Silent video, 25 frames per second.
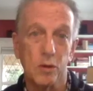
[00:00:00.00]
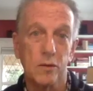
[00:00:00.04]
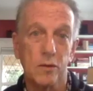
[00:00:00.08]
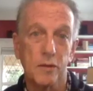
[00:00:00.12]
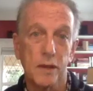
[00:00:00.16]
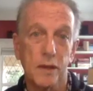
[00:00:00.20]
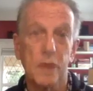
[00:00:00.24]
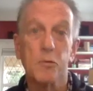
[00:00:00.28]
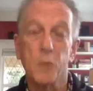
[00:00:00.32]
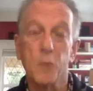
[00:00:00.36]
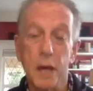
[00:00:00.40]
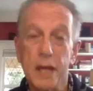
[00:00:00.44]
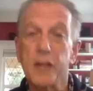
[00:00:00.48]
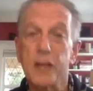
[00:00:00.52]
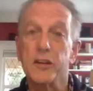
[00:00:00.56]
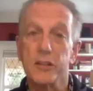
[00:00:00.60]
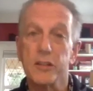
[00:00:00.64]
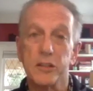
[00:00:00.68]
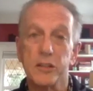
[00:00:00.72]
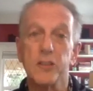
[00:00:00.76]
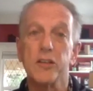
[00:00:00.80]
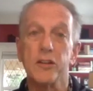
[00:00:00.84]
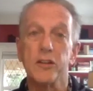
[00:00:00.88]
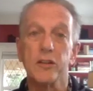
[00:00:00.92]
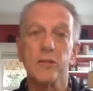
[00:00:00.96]
that we could
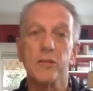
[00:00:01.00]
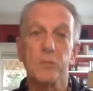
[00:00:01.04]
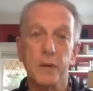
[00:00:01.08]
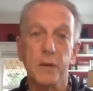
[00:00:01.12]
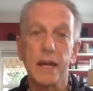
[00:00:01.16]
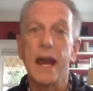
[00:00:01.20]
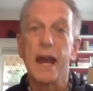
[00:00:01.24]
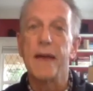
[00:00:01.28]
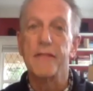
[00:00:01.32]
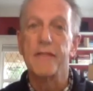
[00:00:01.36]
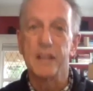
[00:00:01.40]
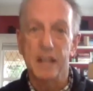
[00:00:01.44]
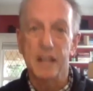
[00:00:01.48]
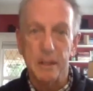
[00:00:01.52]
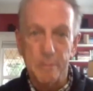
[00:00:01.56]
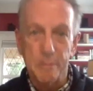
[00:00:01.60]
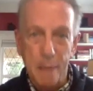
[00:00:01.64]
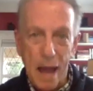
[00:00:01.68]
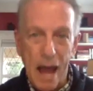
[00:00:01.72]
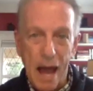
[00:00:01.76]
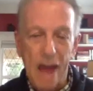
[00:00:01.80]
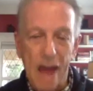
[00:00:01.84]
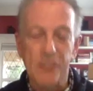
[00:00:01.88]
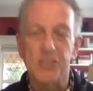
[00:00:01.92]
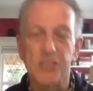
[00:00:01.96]
do. We had the
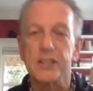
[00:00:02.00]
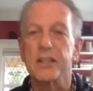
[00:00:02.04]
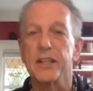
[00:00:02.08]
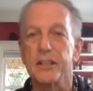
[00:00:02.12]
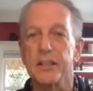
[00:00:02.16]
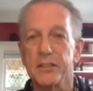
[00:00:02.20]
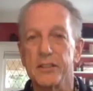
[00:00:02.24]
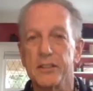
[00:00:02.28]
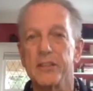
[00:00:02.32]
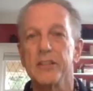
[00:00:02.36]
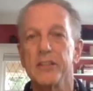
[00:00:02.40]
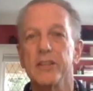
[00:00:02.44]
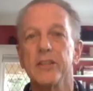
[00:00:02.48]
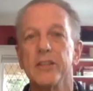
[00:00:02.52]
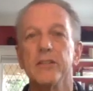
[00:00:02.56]
capacity to do.